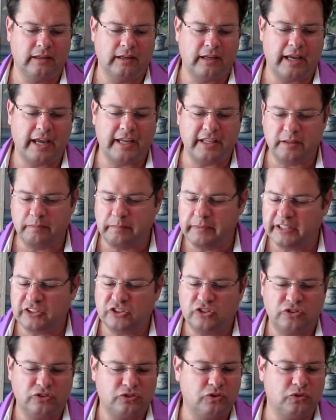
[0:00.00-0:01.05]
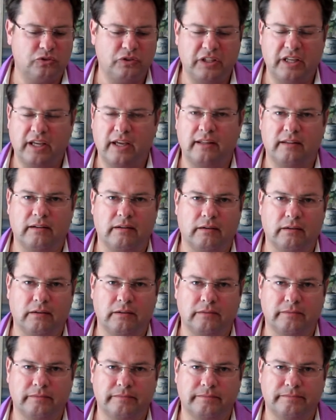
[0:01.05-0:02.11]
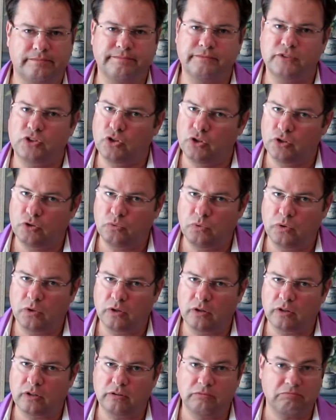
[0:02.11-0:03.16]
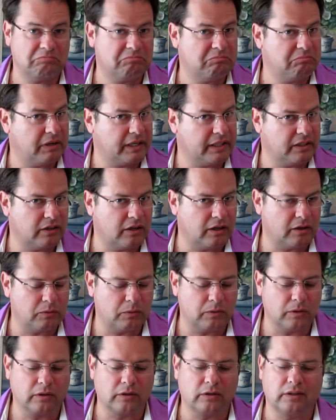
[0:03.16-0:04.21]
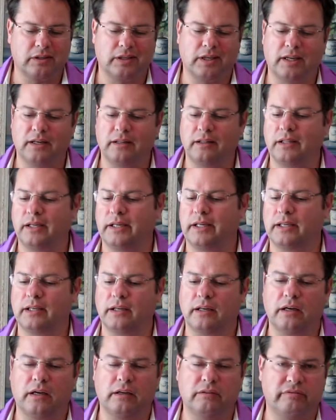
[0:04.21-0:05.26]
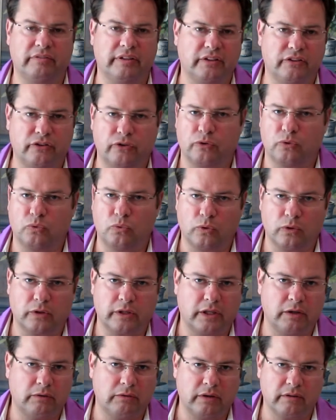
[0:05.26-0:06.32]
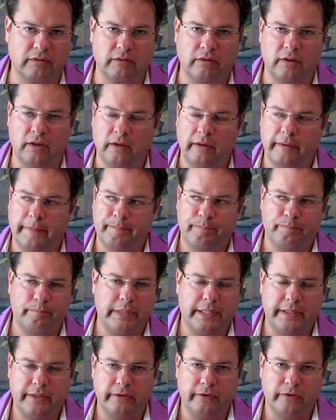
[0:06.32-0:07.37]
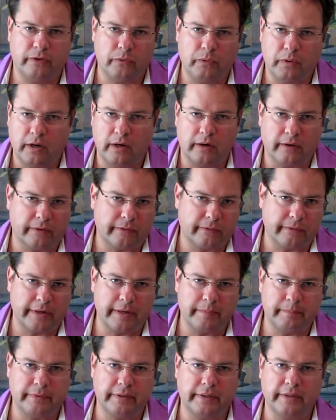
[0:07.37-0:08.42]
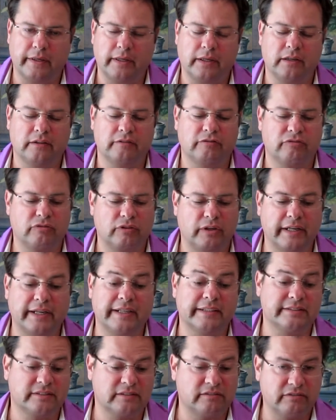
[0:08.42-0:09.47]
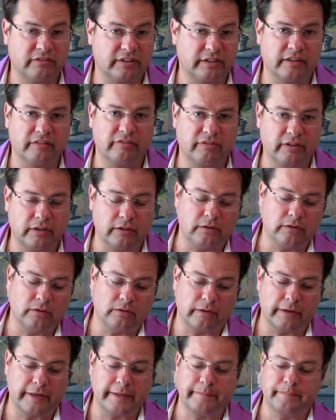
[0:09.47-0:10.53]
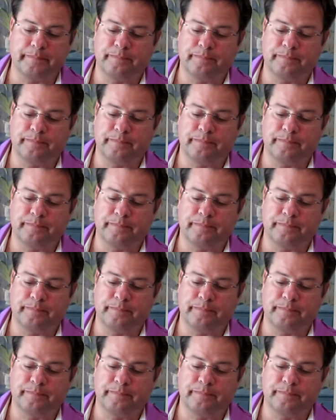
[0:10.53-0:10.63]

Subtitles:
and you mix the two together. Could work, might not work. Kind of like a Vintner working with Pinot Noir grape in France. A very fickle grape.